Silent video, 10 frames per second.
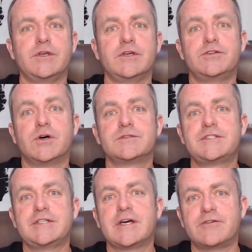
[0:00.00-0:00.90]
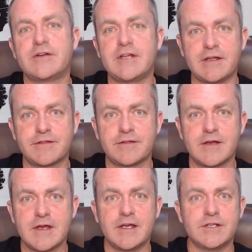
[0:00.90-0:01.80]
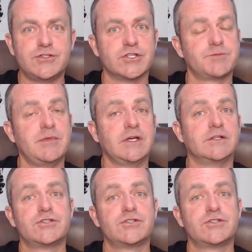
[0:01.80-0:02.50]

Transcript: what you don't see underneath is just being